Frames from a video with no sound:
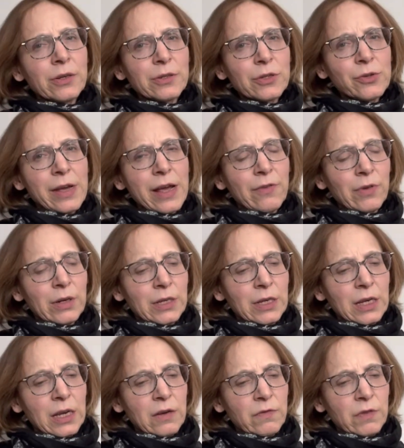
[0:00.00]
or do I have one
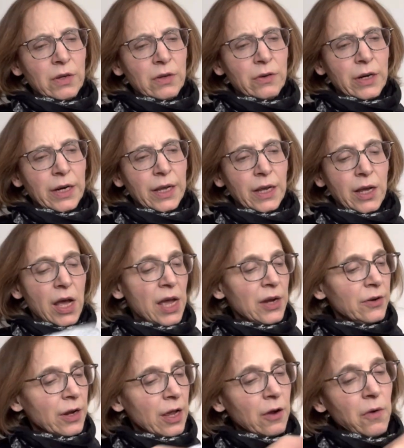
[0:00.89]
in inventory? I
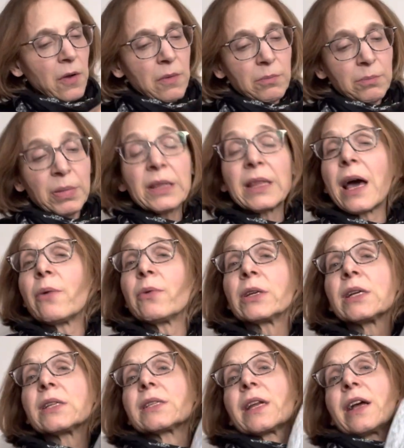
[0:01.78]
don't know, but that one
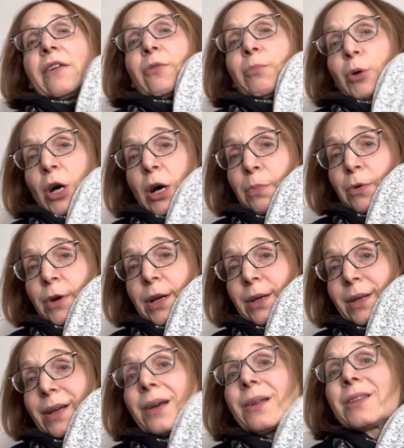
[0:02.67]
doesn't have a paw
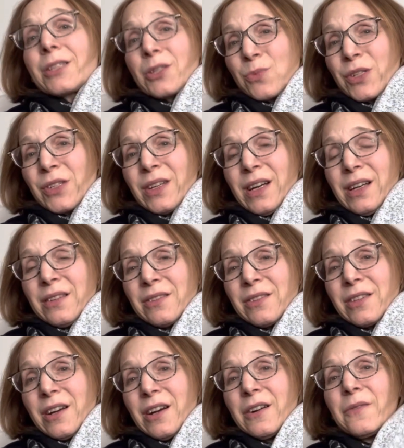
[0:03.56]
print and this one does.
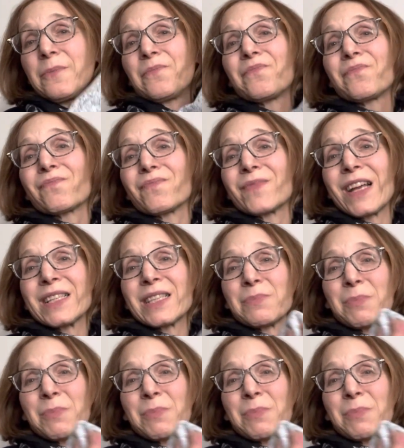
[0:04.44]
So that's